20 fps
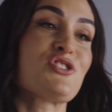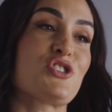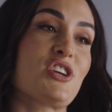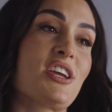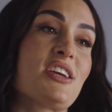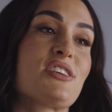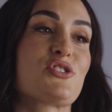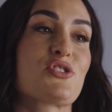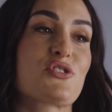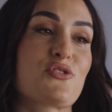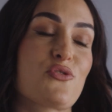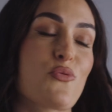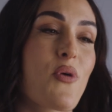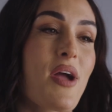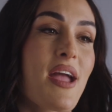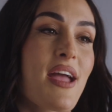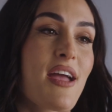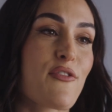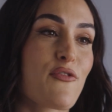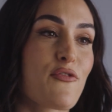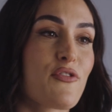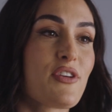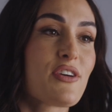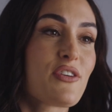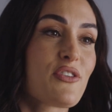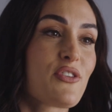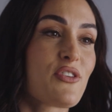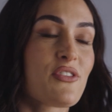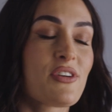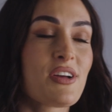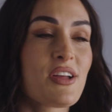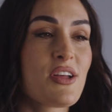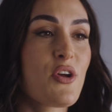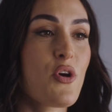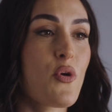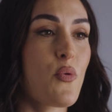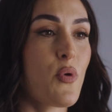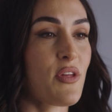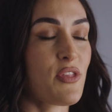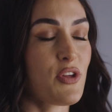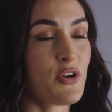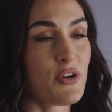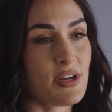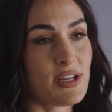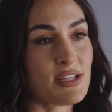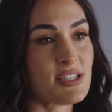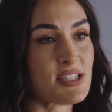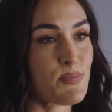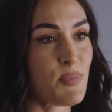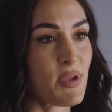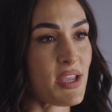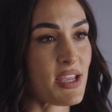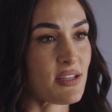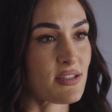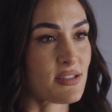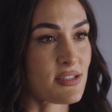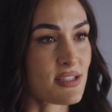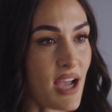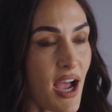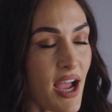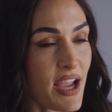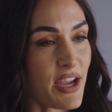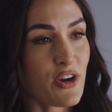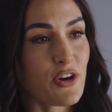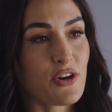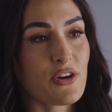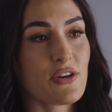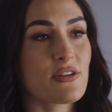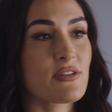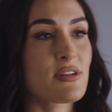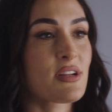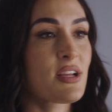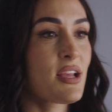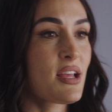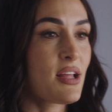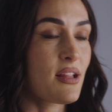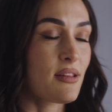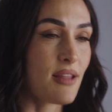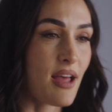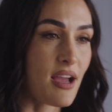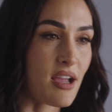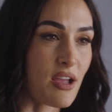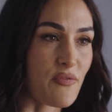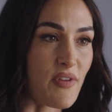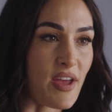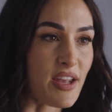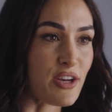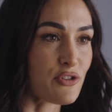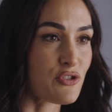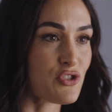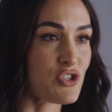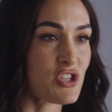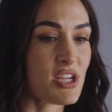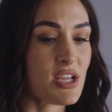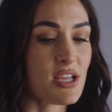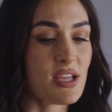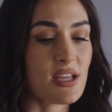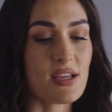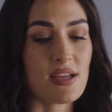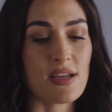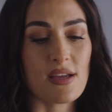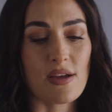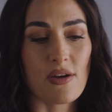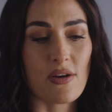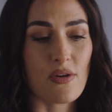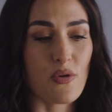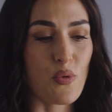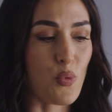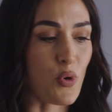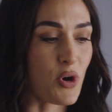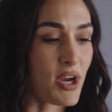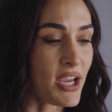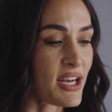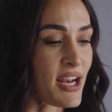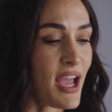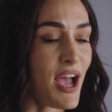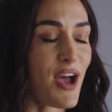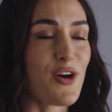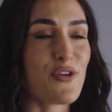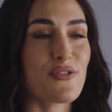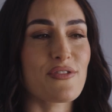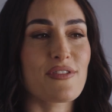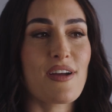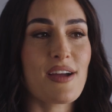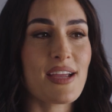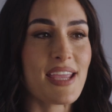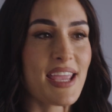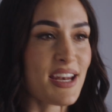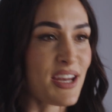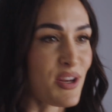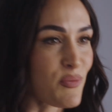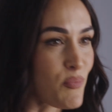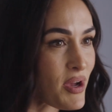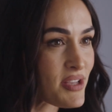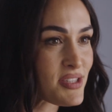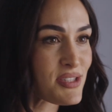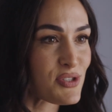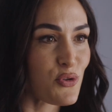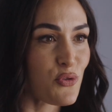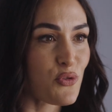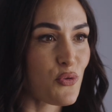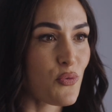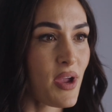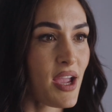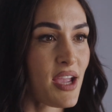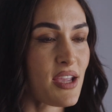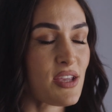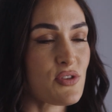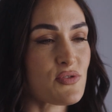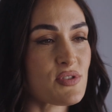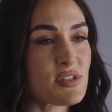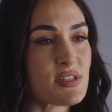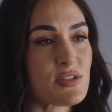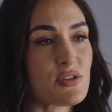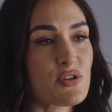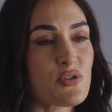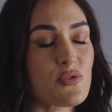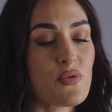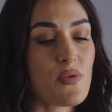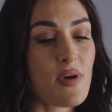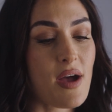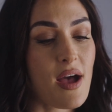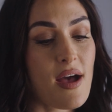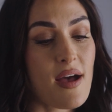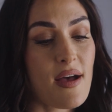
change the way I feel, whether it's being tired, lack of energy, working out, not gaining muscle the way I used to.